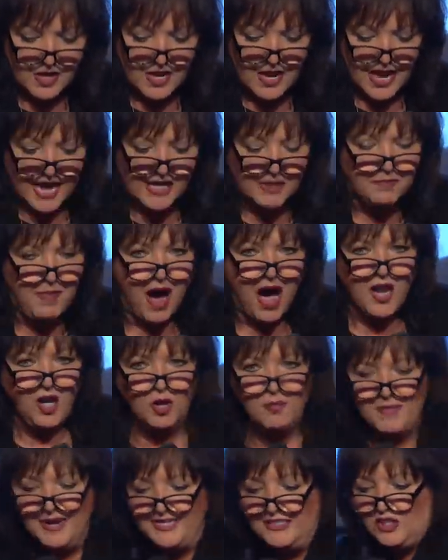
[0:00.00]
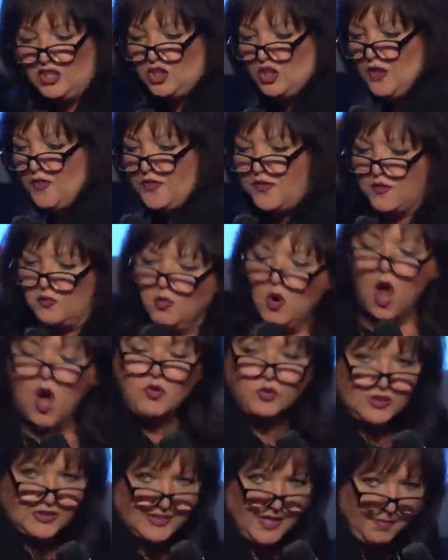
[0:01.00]
Ekbalo means to throw
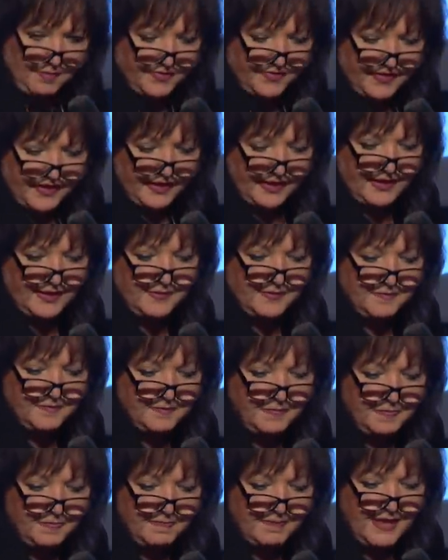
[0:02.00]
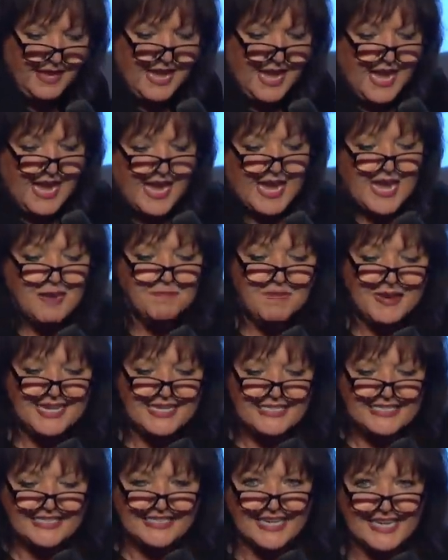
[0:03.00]
something. It
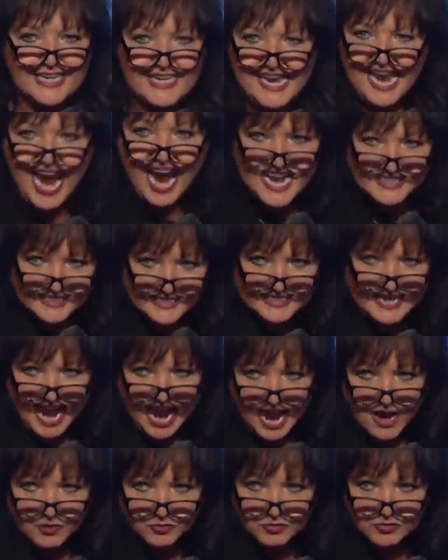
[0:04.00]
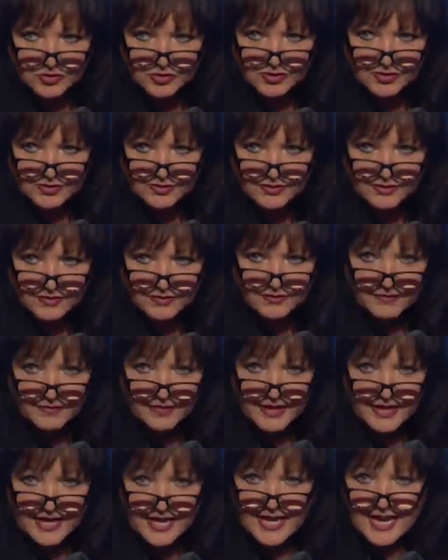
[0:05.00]
means to cast out.
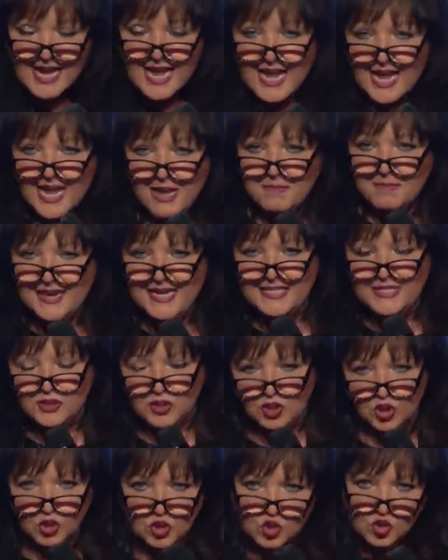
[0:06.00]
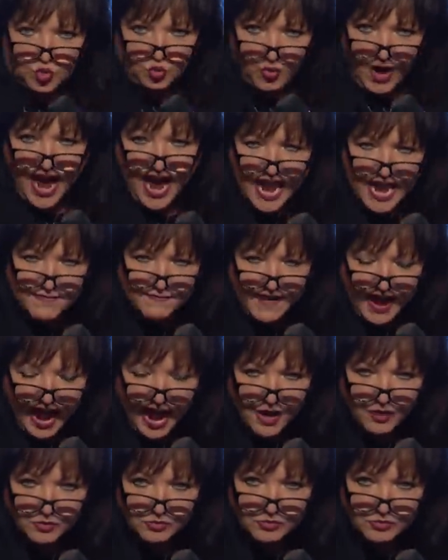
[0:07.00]
It means to drive out.